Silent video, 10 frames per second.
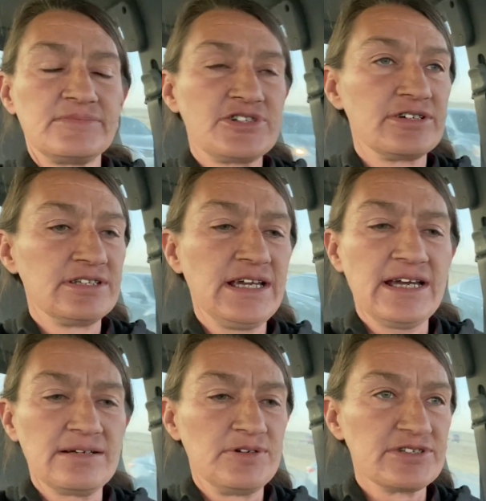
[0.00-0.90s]
should the
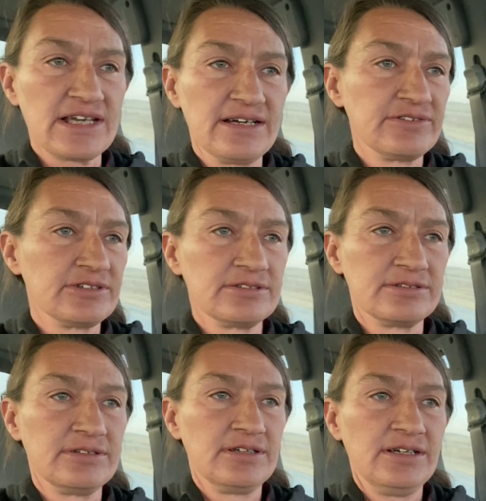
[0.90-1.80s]
animals ever
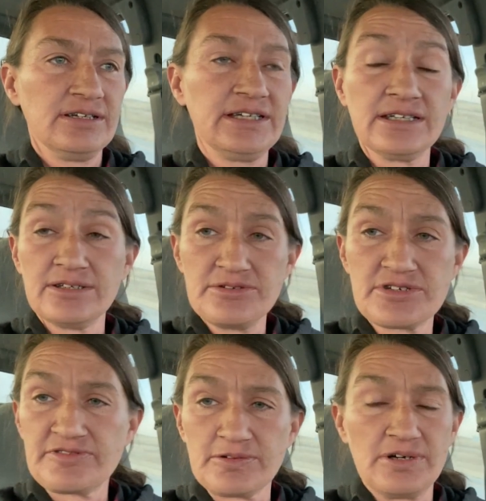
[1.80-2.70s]
get
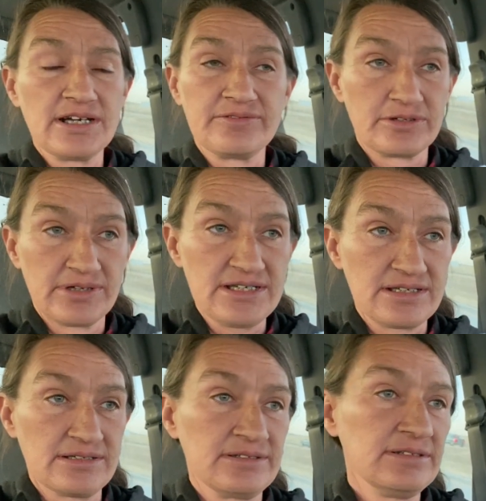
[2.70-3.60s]
loose for whatever reason,